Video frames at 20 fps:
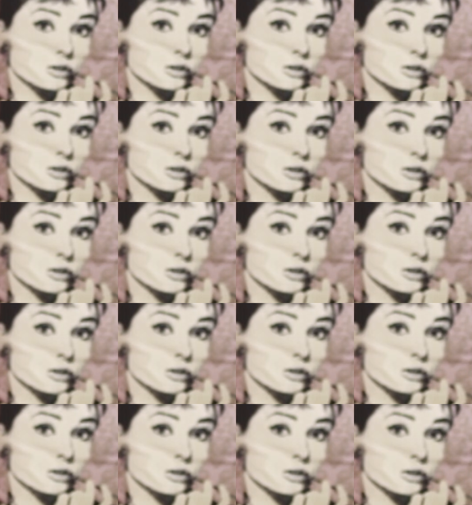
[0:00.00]

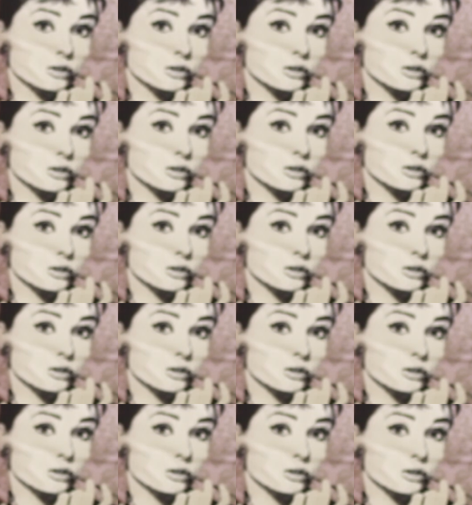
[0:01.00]

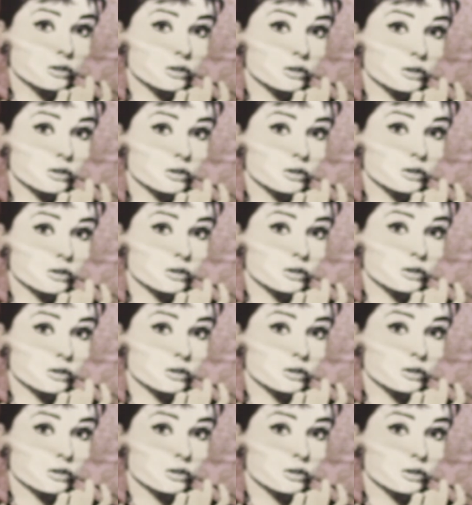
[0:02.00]

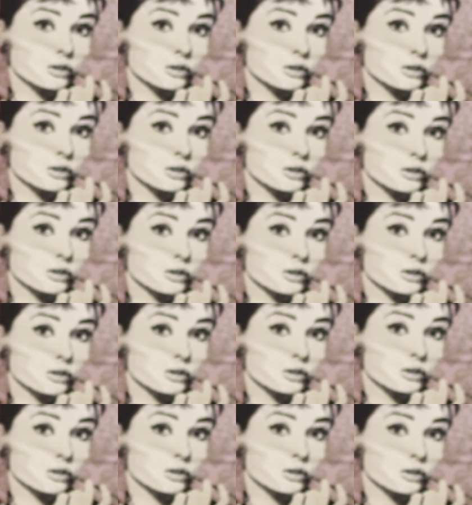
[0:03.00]

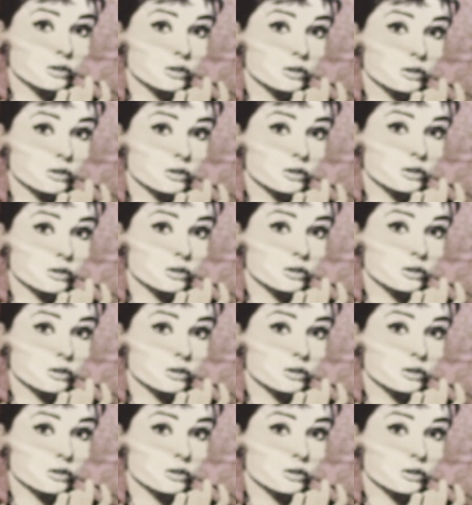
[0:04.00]

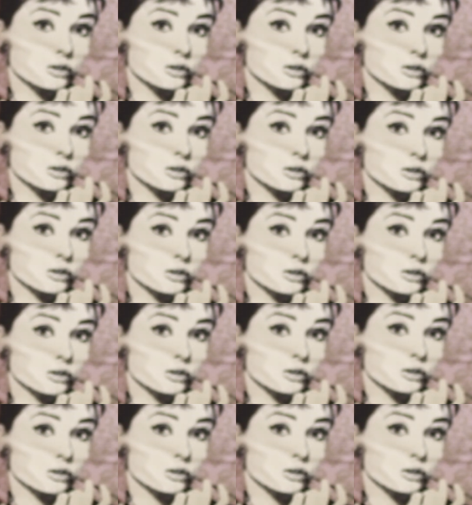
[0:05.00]

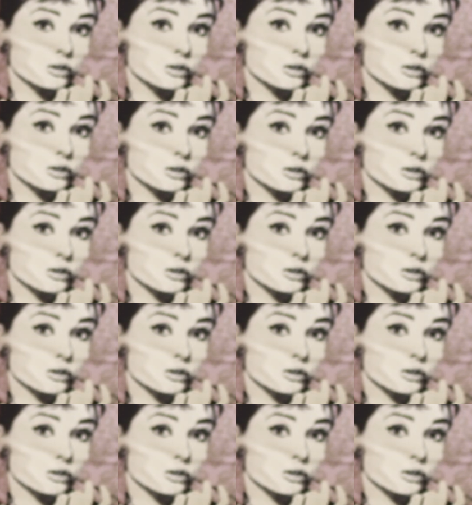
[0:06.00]
(not speaking)